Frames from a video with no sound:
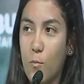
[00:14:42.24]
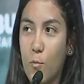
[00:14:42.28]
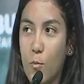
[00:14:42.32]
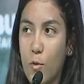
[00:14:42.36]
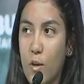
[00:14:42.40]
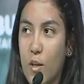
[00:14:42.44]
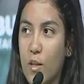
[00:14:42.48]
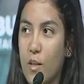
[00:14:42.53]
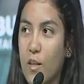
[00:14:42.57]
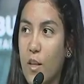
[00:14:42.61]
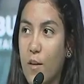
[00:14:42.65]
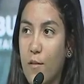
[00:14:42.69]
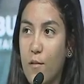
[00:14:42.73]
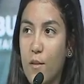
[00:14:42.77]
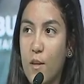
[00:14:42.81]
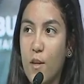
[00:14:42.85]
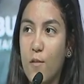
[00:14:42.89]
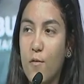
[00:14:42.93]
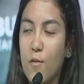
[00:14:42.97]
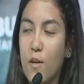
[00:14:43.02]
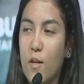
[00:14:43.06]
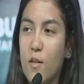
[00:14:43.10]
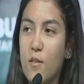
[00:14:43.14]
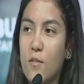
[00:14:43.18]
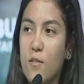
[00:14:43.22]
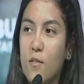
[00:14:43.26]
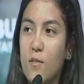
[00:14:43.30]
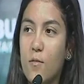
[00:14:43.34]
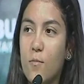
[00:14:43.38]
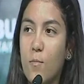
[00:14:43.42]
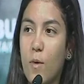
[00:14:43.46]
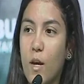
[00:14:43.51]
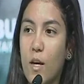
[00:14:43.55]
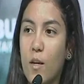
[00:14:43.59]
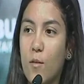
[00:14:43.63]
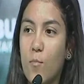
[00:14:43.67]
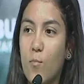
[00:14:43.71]
in events
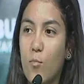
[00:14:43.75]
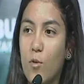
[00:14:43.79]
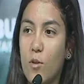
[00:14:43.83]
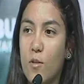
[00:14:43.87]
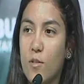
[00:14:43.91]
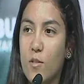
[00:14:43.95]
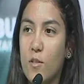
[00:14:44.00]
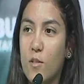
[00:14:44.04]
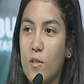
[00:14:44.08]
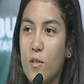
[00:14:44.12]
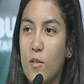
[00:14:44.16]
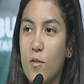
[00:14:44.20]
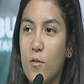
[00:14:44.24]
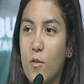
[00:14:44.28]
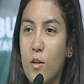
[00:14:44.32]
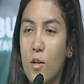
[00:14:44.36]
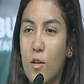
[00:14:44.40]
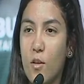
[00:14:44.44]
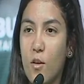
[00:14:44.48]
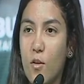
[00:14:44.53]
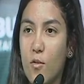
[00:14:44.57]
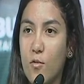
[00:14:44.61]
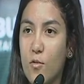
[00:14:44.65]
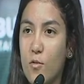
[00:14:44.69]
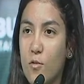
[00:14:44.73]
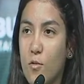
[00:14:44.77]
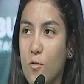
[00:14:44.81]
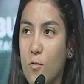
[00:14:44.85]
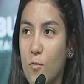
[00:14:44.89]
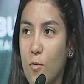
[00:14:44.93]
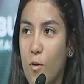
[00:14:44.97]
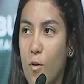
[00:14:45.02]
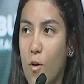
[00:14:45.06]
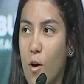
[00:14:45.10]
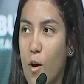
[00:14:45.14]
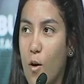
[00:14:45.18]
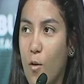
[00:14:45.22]
back in Brazil and also
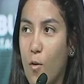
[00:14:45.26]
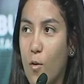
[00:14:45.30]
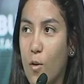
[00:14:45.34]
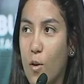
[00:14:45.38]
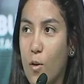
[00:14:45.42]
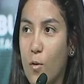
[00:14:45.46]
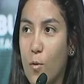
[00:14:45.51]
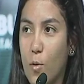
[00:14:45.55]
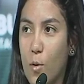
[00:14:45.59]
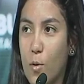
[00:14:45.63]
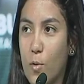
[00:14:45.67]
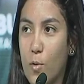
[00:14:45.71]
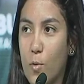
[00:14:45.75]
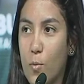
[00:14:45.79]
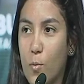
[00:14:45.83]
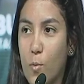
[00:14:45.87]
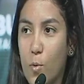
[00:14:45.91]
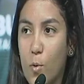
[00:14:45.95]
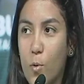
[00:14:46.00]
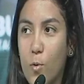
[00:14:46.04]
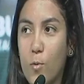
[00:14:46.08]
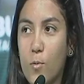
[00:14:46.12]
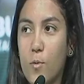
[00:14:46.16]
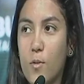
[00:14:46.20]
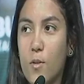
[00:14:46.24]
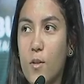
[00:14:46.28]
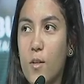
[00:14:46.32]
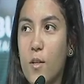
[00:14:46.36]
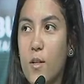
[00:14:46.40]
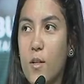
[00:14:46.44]
all around the world,